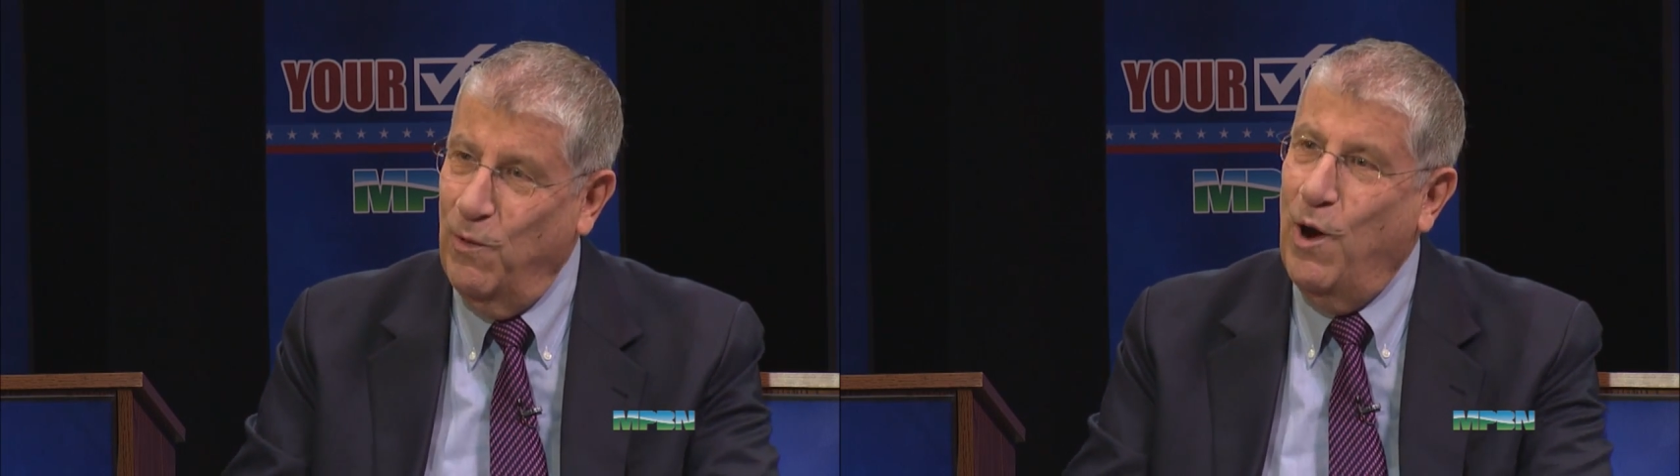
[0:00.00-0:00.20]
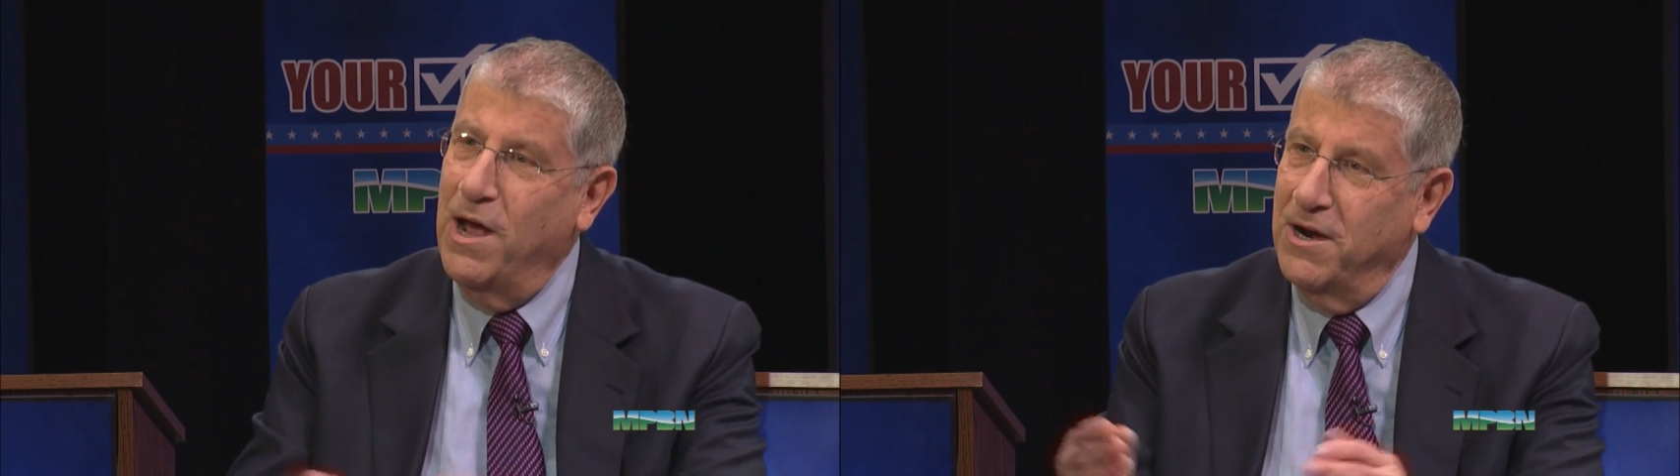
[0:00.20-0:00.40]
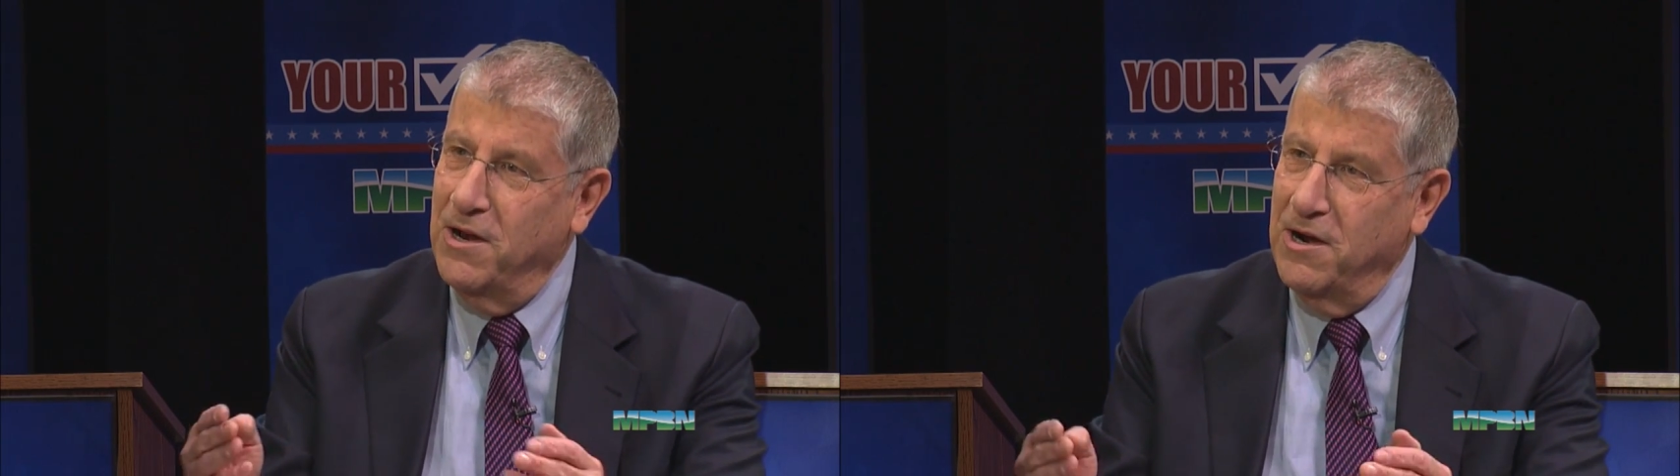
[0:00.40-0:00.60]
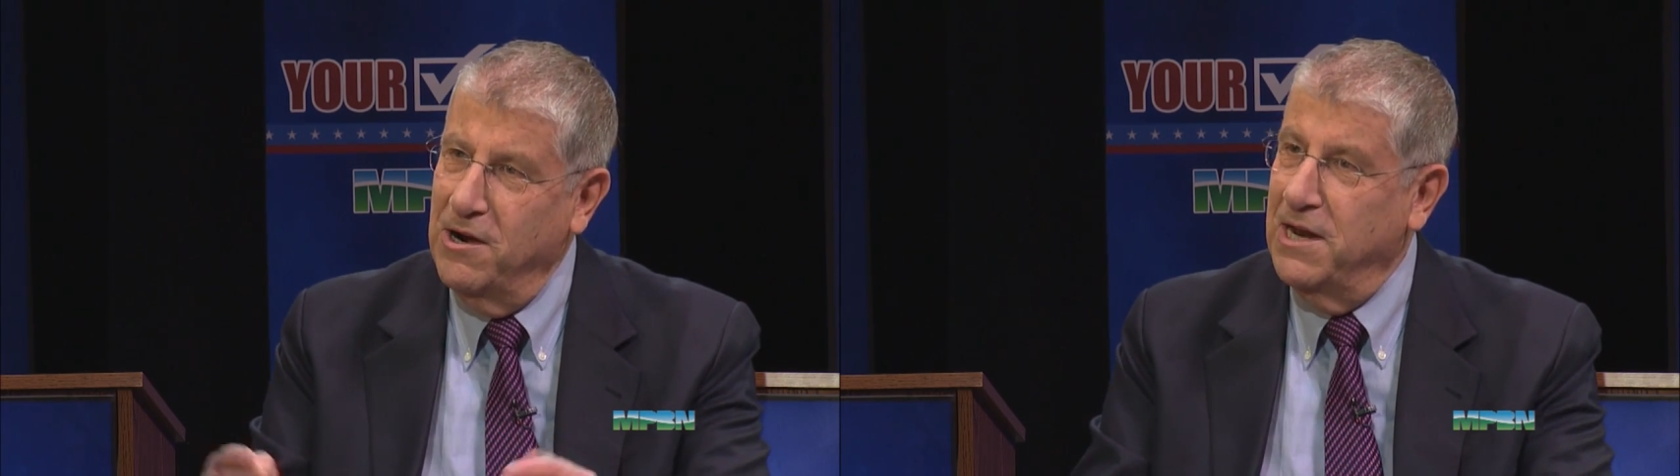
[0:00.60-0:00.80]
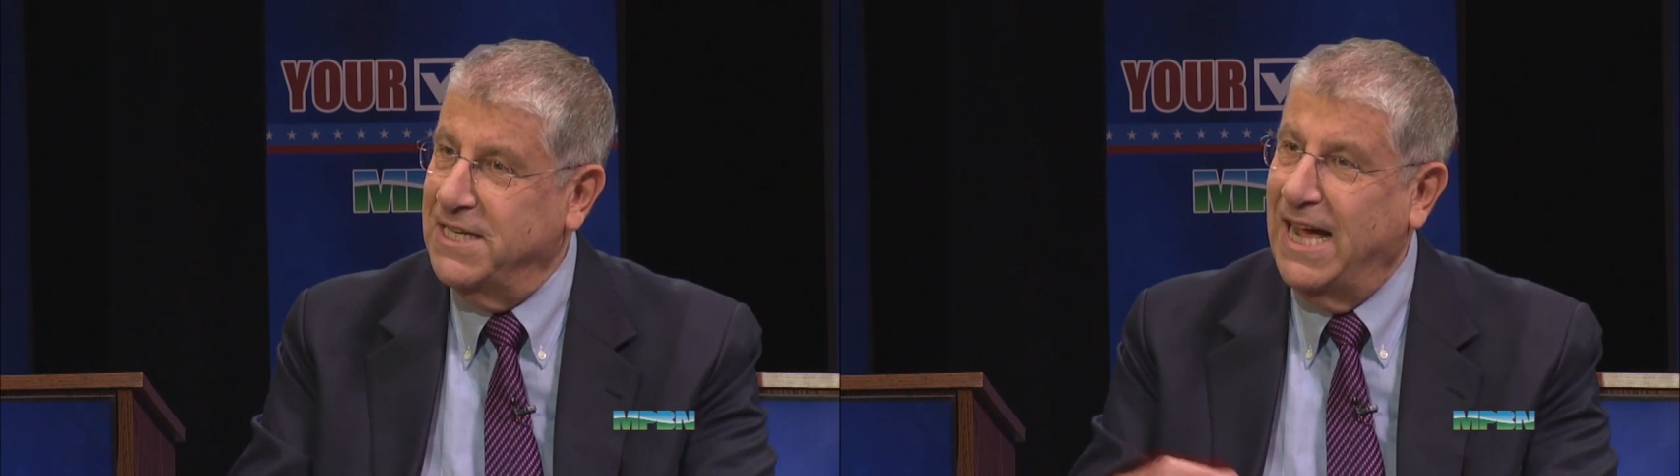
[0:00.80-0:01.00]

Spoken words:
You go on and on and on,